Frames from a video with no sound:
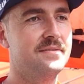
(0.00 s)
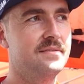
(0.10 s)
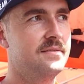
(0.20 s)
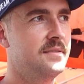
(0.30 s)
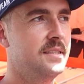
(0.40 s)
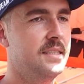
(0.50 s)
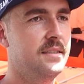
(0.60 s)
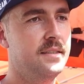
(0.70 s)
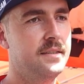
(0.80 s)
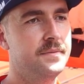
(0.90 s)
Um,
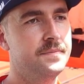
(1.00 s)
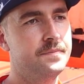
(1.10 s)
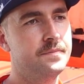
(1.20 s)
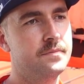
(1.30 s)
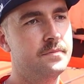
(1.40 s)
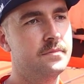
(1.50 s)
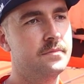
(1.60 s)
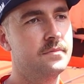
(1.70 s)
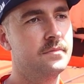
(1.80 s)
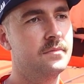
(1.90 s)
what are your expectations